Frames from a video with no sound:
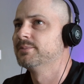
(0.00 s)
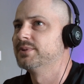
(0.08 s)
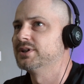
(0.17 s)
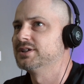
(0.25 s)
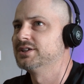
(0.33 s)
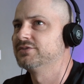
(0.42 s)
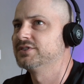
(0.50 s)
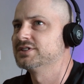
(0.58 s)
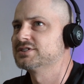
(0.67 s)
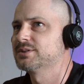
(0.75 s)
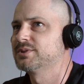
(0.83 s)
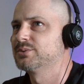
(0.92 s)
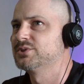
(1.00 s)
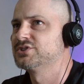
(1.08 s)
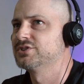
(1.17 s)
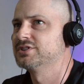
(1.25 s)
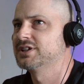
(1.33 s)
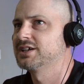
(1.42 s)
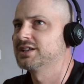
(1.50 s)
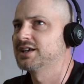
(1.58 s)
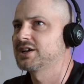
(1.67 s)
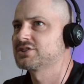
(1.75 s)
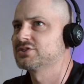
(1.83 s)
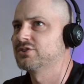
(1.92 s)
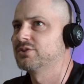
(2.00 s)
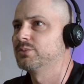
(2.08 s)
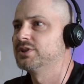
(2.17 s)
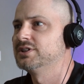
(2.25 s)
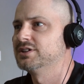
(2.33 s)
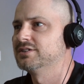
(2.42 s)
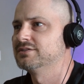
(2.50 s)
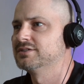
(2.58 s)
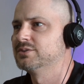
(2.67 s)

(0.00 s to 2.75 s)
But if there's something we should have taken action on and we didn't,